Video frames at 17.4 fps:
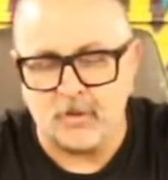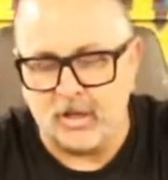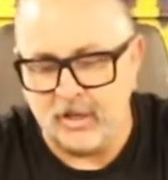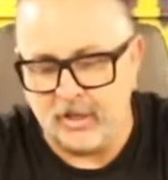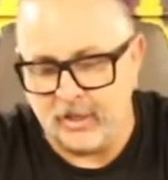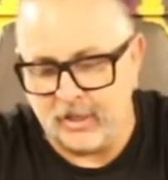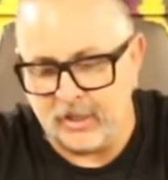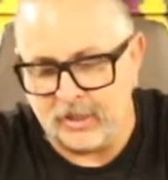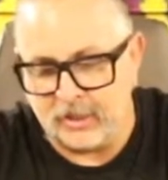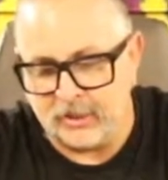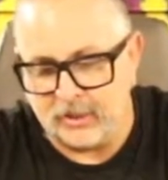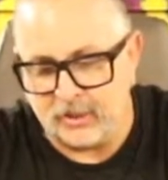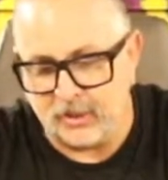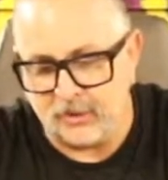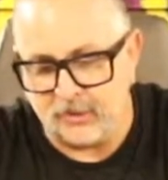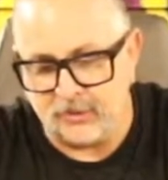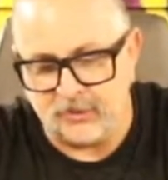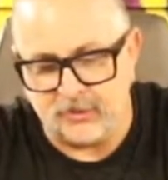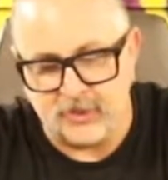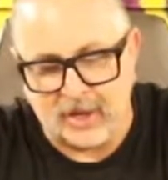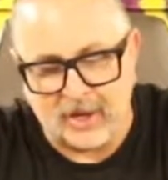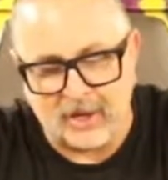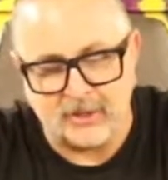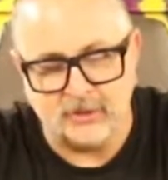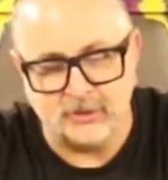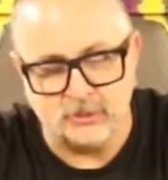And
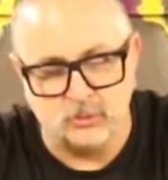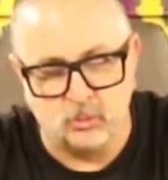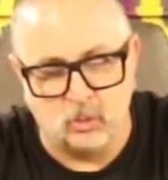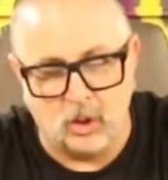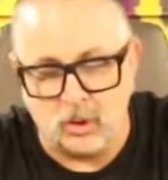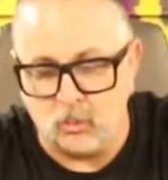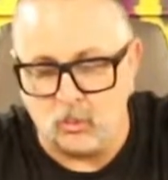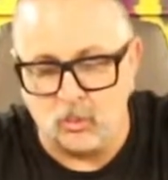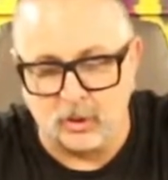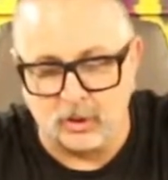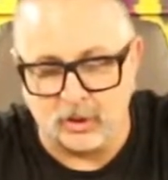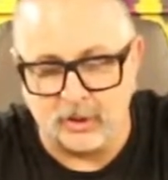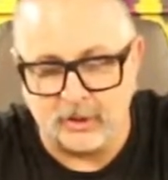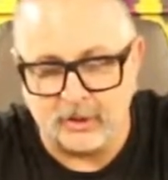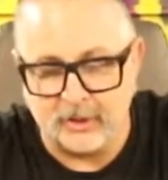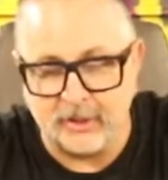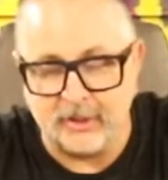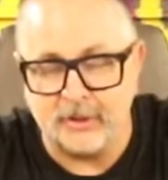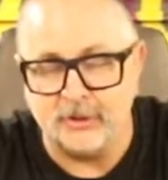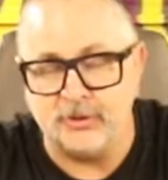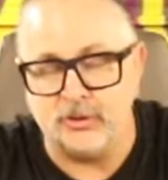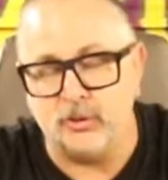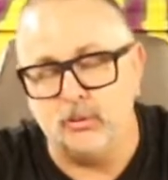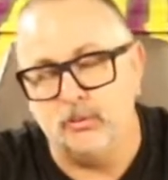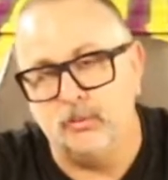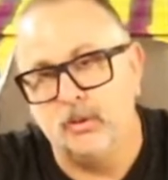that is what we're going to get
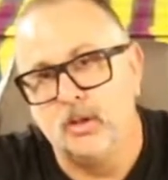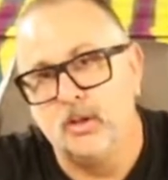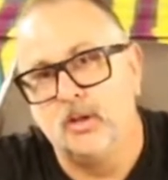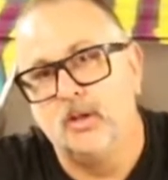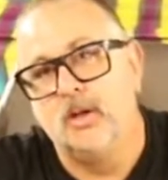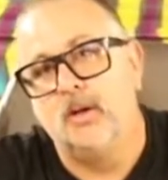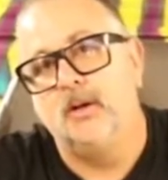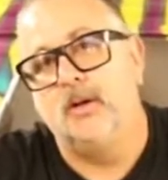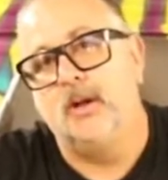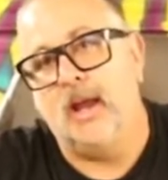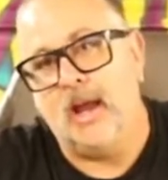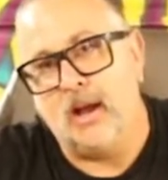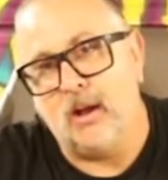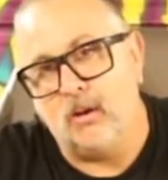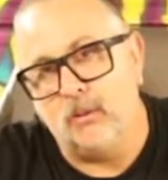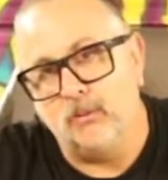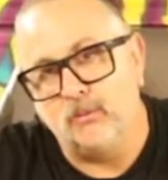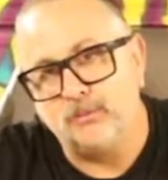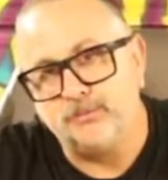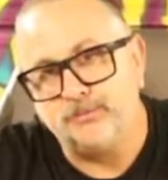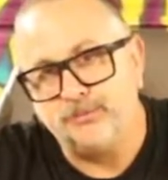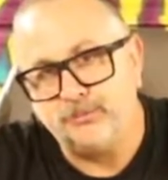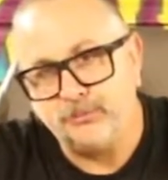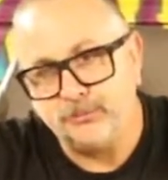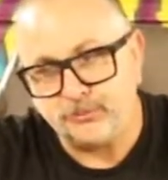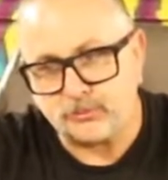into. Now,
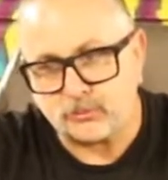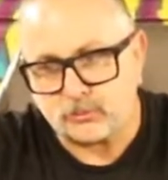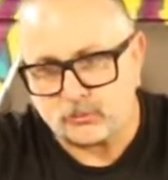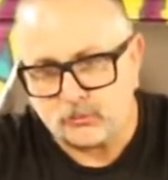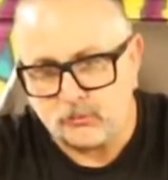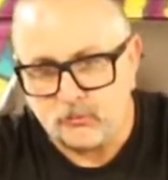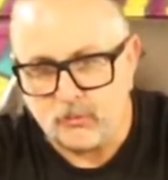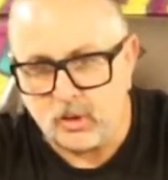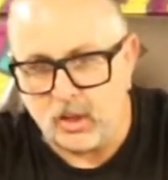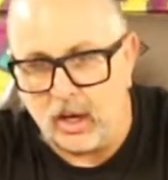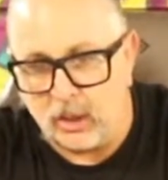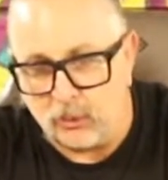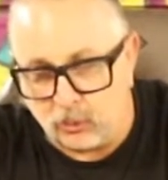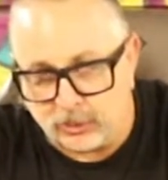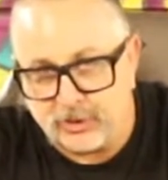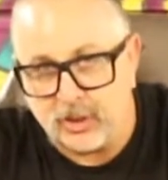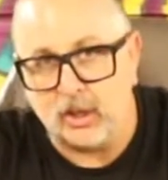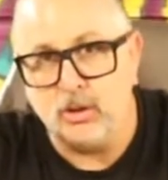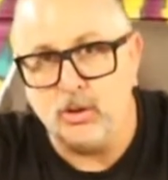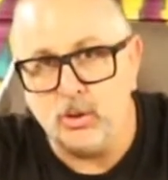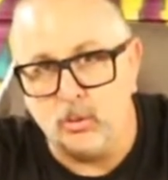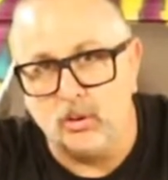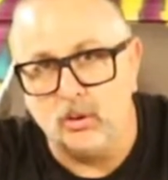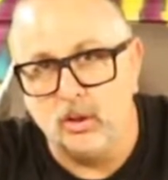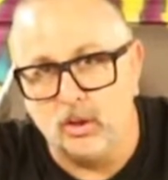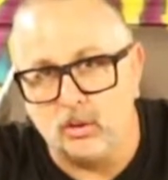I will tell
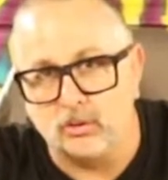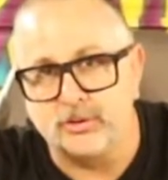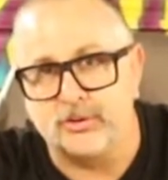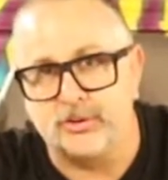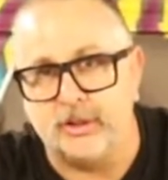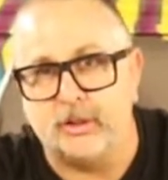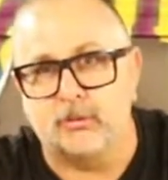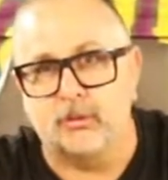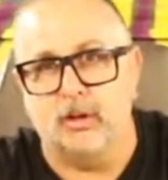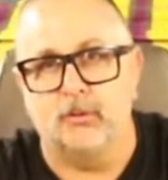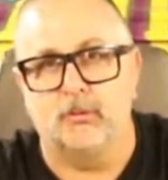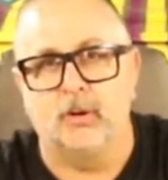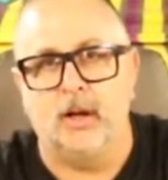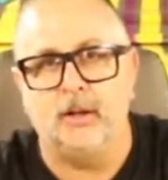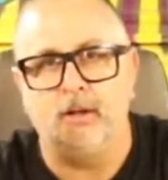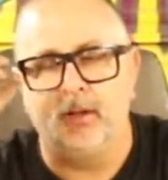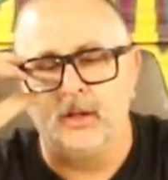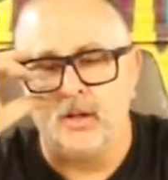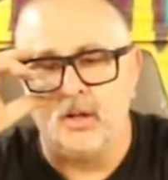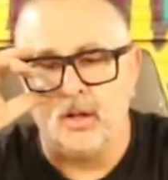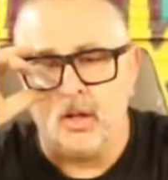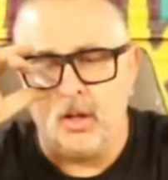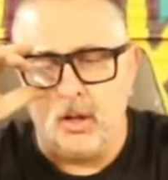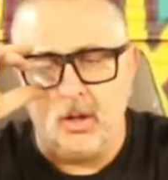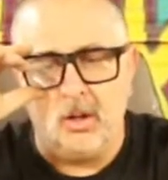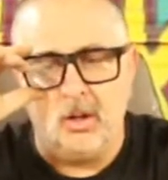you a little secret, right?
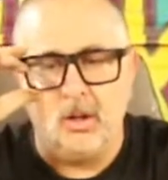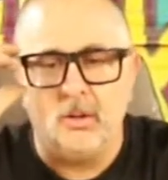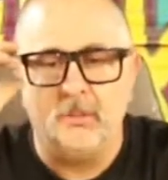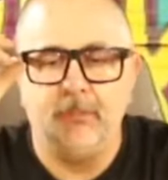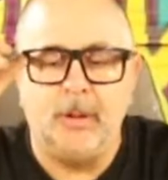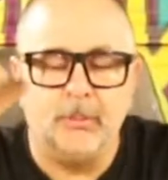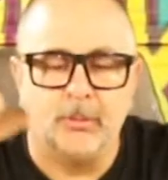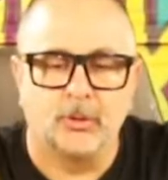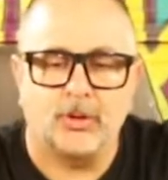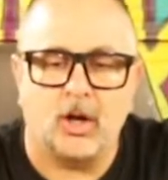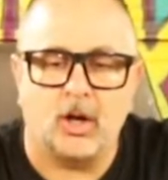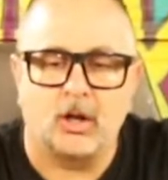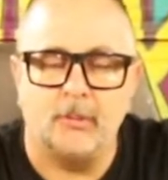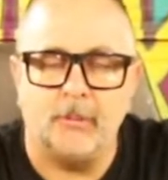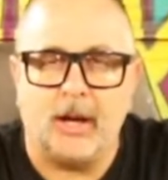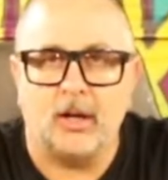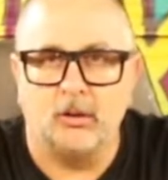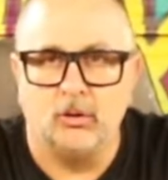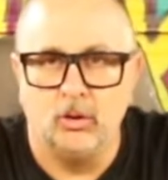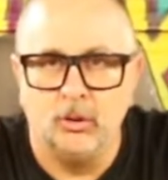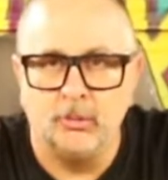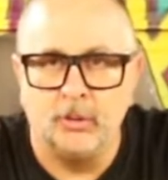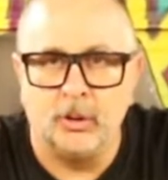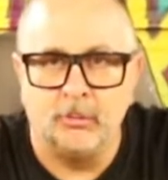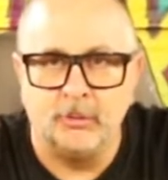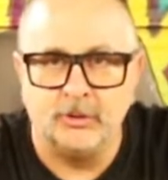People talk about
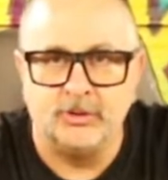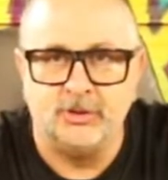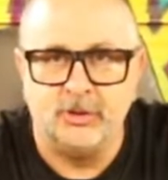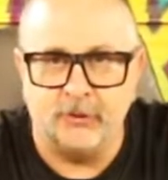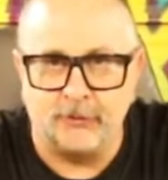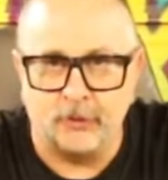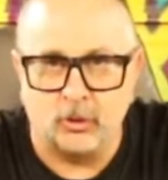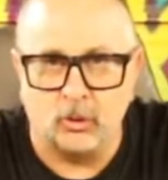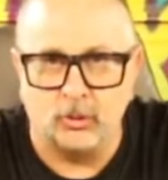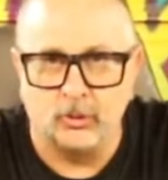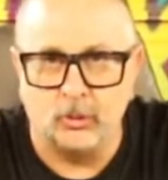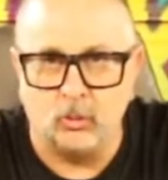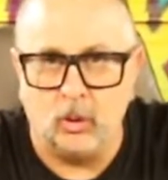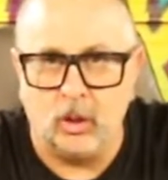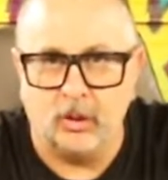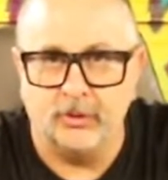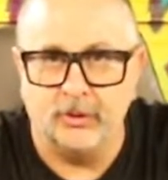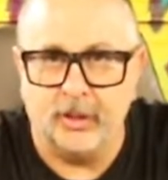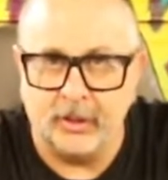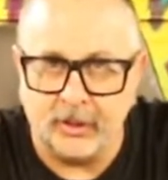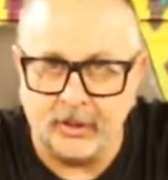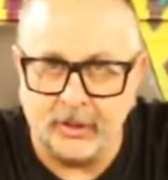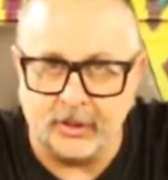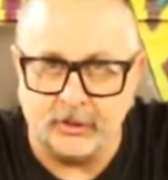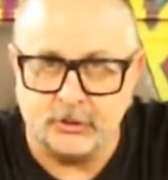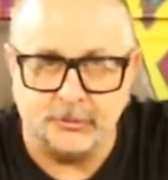aluminum is difficult to weld, and
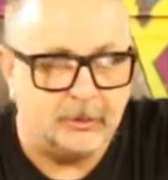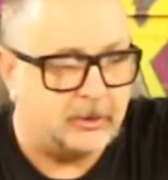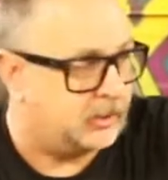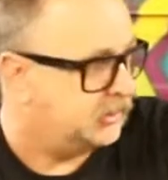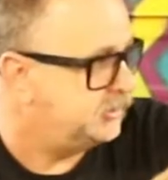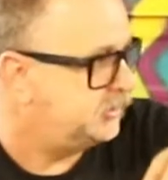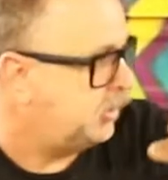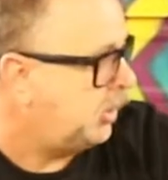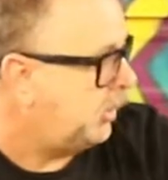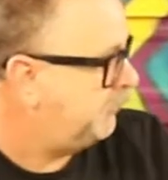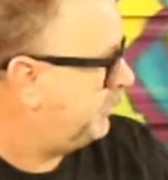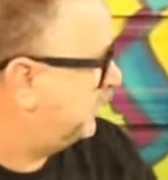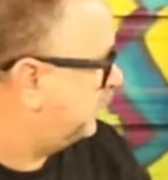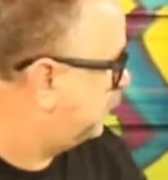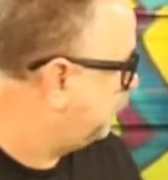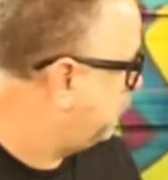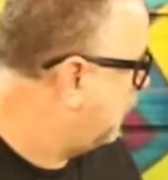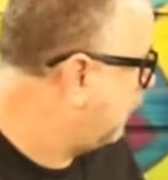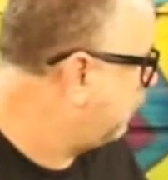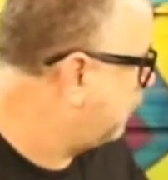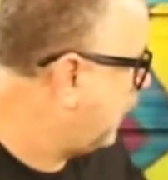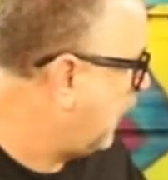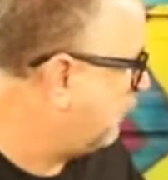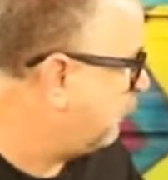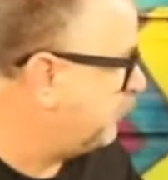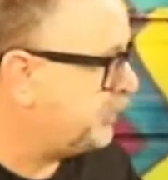it is, because obviously you have to have a